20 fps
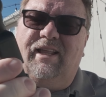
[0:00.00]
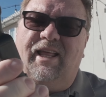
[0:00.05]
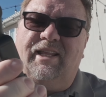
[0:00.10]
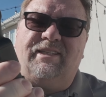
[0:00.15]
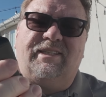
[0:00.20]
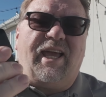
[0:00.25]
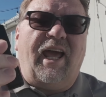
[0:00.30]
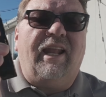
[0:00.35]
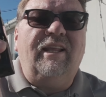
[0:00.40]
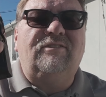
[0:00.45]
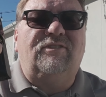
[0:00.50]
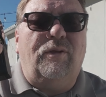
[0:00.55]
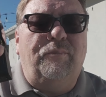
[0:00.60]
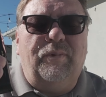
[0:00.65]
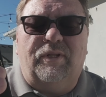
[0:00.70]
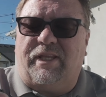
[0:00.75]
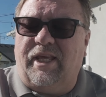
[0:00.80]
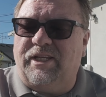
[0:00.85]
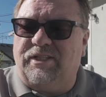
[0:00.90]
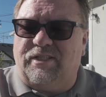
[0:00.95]
it's got its
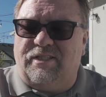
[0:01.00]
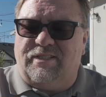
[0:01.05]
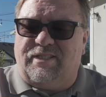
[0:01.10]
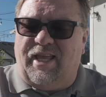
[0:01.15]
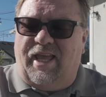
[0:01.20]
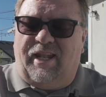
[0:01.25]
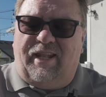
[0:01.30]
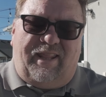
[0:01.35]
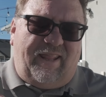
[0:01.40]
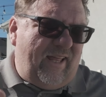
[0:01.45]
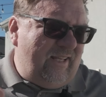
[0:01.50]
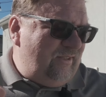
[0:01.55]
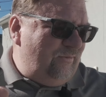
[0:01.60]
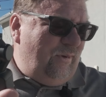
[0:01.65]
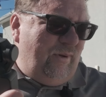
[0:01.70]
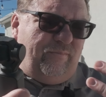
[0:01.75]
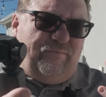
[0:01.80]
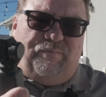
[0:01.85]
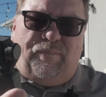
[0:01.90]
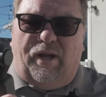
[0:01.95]
limitations, and that's
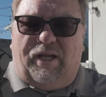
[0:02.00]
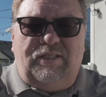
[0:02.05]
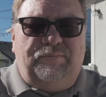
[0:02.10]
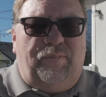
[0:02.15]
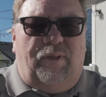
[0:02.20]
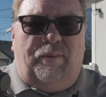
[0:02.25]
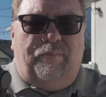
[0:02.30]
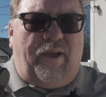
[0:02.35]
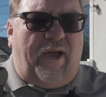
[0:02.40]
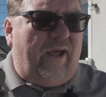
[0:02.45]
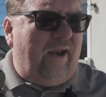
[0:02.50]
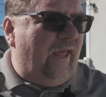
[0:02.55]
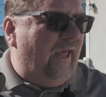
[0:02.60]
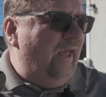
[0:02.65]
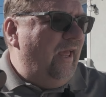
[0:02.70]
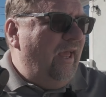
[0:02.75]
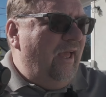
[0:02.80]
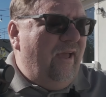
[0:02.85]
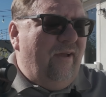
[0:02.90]
what bugs me about it.